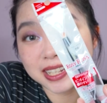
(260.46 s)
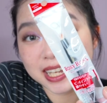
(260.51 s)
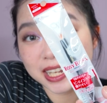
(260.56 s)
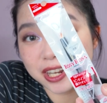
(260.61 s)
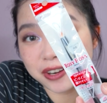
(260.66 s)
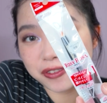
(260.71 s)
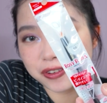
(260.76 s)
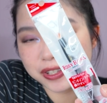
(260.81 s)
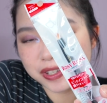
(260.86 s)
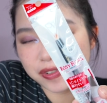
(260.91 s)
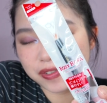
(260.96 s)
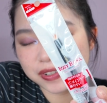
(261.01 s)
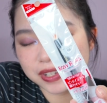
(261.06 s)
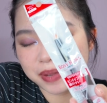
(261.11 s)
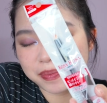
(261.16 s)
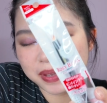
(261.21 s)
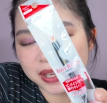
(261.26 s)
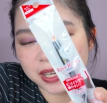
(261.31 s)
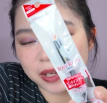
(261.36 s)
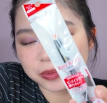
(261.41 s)
Another Rosy
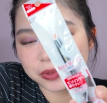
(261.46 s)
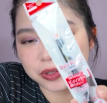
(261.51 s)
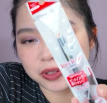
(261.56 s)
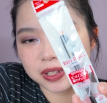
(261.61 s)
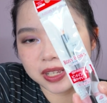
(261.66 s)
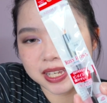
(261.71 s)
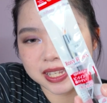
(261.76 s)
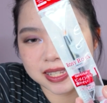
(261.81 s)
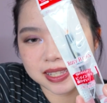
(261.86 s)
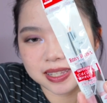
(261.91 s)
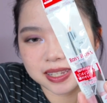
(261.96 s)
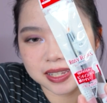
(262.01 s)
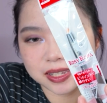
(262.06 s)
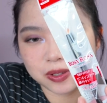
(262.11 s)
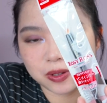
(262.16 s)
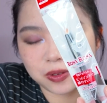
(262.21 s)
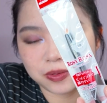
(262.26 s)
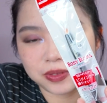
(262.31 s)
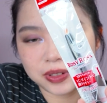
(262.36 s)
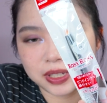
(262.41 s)
Rosa makeup tool is
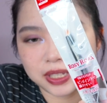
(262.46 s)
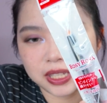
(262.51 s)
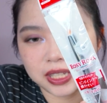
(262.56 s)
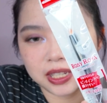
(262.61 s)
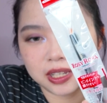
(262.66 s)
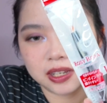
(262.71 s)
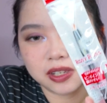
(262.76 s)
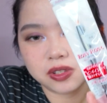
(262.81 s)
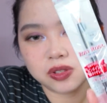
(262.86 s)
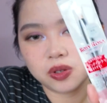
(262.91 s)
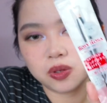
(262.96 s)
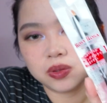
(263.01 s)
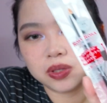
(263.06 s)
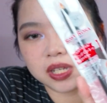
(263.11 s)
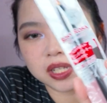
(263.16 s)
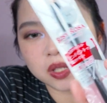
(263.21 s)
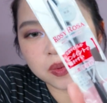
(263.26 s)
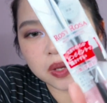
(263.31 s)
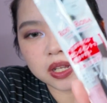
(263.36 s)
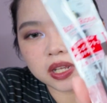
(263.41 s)
this over here. So
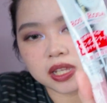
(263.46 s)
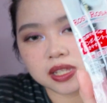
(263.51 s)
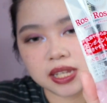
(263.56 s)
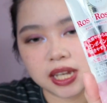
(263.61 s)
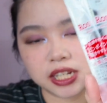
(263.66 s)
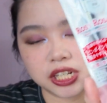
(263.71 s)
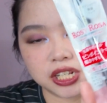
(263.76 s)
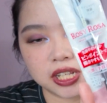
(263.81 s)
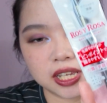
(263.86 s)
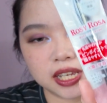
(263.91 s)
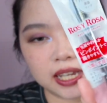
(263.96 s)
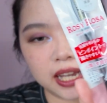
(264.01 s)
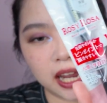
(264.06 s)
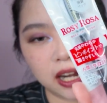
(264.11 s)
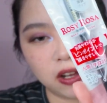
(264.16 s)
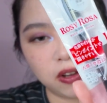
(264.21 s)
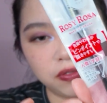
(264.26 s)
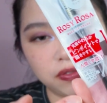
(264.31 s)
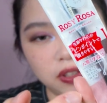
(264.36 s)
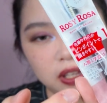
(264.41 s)
this one is actually
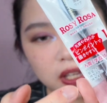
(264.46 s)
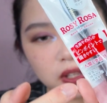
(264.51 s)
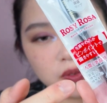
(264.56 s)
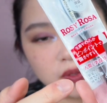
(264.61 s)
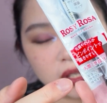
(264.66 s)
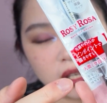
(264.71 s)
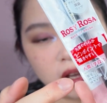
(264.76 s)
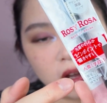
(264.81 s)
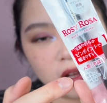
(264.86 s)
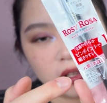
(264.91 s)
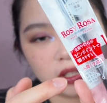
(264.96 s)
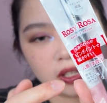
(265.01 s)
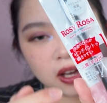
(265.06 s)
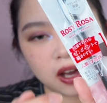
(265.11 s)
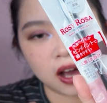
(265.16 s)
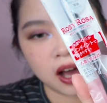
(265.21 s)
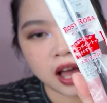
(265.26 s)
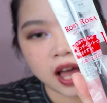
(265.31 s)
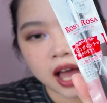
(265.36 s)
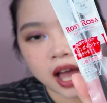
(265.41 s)
kind of, you can use it on
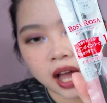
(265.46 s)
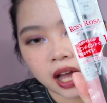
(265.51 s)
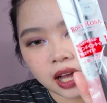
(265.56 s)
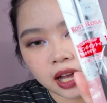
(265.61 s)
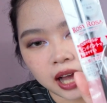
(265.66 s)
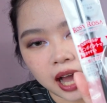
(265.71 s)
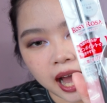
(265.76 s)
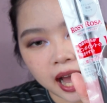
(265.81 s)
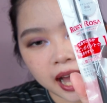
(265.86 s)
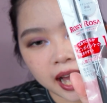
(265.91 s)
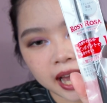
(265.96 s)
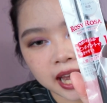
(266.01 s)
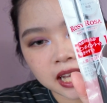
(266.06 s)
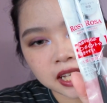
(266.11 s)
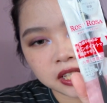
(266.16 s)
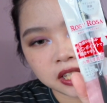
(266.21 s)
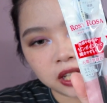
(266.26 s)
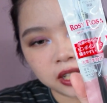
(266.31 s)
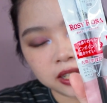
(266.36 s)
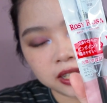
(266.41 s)
your
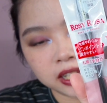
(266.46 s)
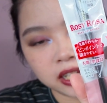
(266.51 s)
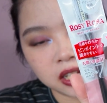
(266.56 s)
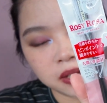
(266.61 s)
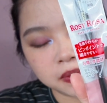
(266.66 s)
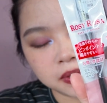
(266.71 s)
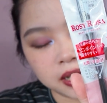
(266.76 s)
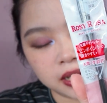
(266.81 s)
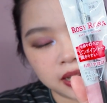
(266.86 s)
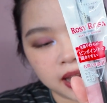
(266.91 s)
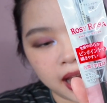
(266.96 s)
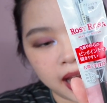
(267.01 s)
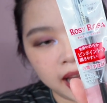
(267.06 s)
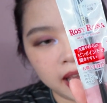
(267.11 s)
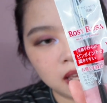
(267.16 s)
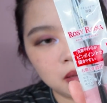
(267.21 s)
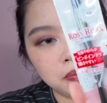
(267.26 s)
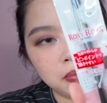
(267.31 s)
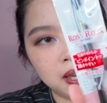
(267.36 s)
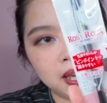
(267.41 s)
eyes, your lips, and the
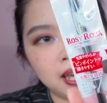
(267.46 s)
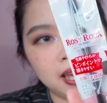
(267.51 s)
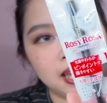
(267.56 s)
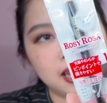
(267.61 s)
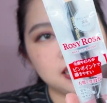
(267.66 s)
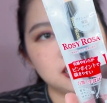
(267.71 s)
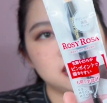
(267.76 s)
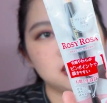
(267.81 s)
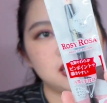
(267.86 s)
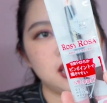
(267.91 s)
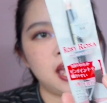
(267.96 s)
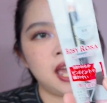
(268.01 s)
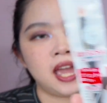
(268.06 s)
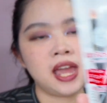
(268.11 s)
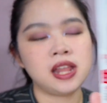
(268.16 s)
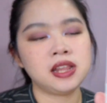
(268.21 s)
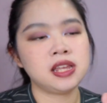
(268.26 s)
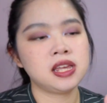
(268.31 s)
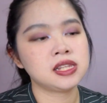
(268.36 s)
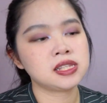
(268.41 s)
eye bags.
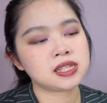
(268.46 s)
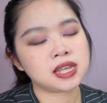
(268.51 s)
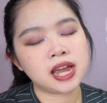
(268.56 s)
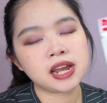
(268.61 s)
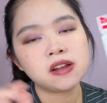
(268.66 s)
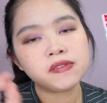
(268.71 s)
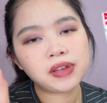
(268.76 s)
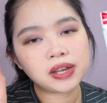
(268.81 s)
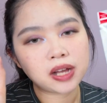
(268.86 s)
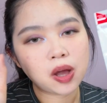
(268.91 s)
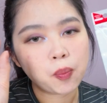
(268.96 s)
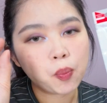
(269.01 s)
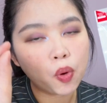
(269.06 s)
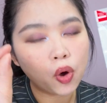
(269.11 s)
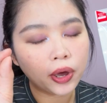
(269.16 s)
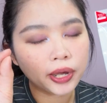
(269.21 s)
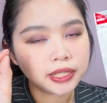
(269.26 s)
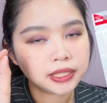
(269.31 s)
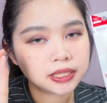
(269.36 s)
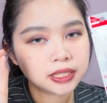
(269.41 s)
And it's kind of like a
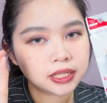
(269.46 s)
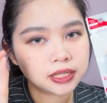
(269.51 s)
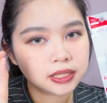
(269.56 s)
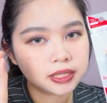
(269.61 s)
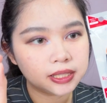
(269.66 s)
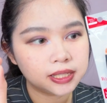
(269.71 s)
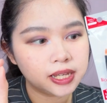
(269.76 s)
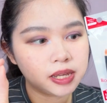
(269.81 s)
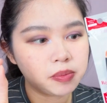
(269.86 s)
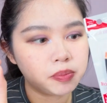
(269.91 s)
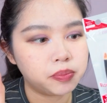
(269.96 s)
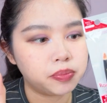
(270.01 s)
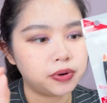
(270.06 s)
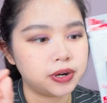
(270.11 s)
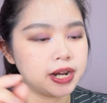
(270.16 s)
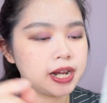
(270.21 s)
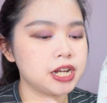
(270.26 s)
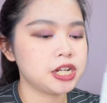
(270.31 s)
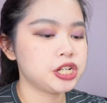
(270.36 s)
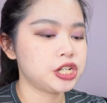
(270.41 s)
pointed tip
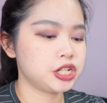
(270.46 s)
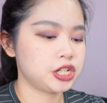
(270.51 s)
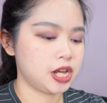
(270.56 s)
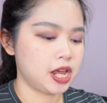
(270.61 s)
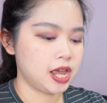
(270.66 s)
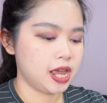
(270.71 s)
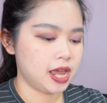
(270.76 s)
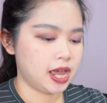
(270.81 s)
brush.